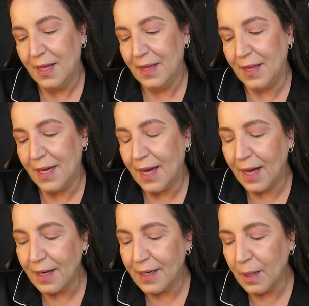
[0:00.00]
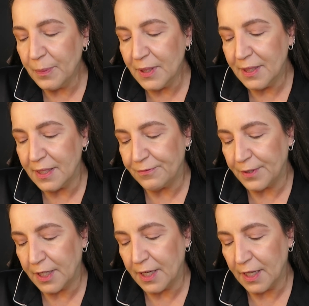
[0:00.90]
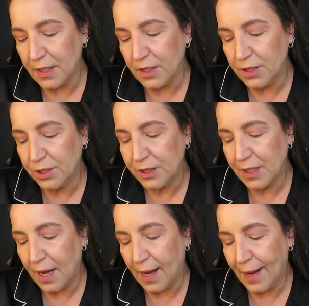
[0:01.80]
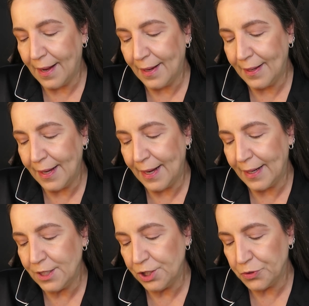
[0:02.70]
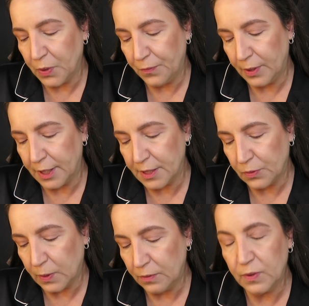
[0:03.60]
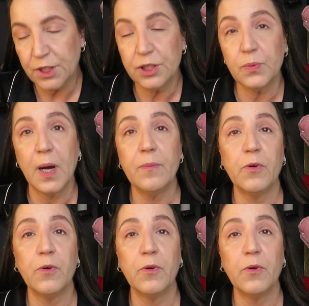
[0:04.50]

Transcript: They had a couple of different colors, and I just went with this one, which is why I'm